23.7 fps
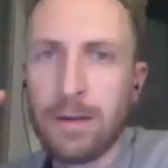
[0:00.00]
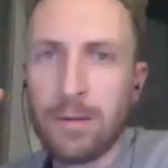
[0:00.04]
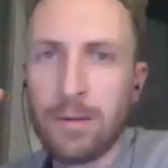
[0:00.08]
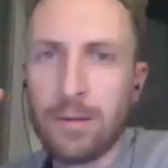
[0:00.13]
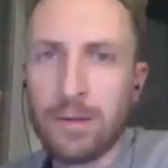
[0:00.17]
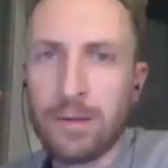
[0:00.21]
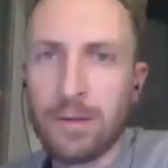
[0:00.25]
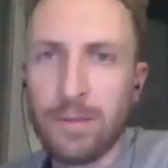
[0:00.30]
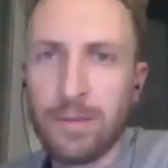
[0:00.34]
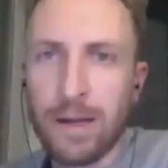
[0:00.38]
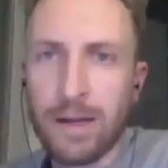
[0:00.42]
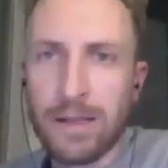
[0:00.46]
And
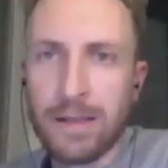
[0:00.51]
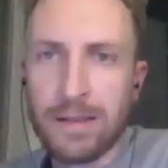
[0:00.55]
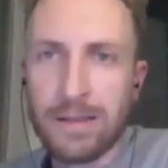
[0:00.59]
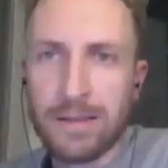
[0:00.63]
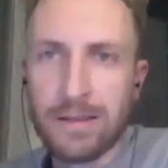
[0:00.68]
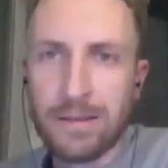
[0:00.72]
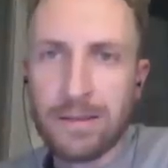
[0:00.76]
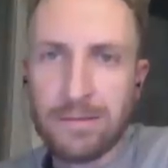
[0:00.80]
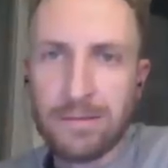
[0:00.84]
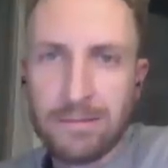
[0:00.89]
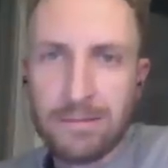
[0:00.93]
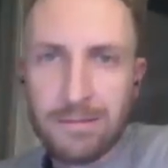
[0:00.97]
I had
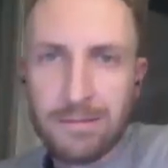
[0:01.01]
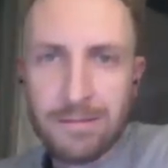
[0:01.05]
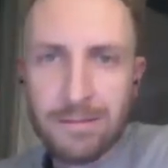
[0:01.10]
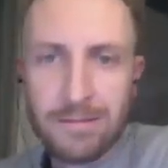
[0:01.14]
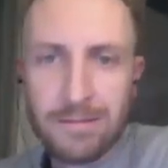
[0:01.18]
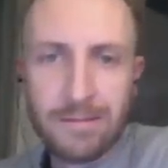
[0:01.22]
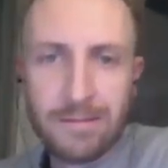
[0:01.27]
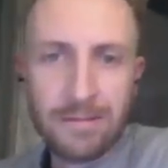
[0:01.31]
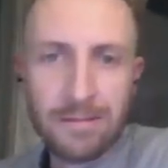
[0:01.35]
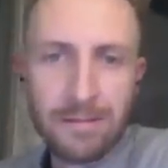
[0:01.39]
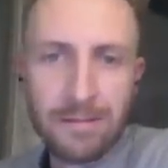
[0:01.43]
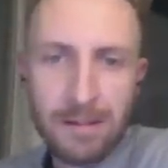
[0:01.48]

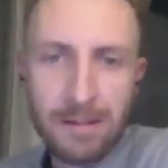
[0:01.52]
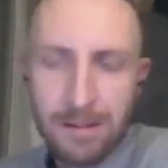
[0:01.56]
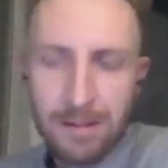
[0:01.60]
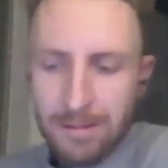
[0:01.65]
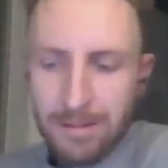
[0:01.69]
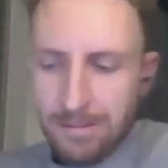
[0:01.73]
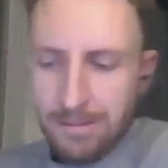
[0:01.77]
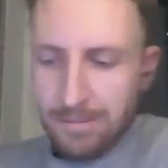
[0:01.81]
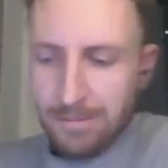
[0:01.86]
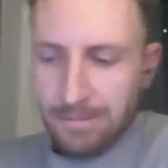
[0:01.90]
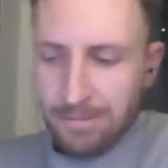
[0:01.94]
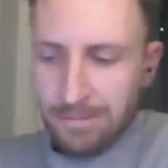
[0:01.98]
Seattle
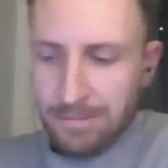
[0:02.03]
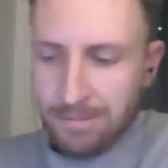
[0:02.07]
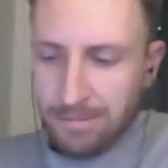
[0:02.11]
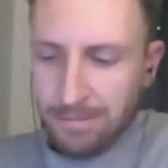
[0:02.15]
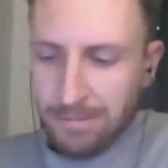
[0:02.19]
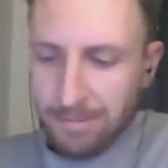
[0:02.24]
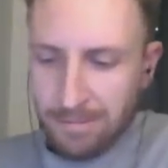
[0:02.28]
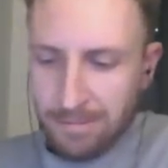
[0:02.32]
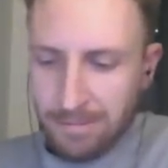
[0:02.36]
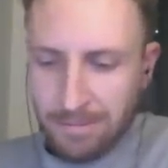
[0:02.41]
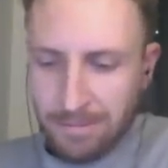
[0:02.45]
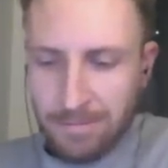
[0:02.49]
also
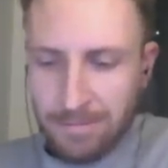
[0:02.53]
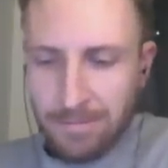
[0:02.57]
in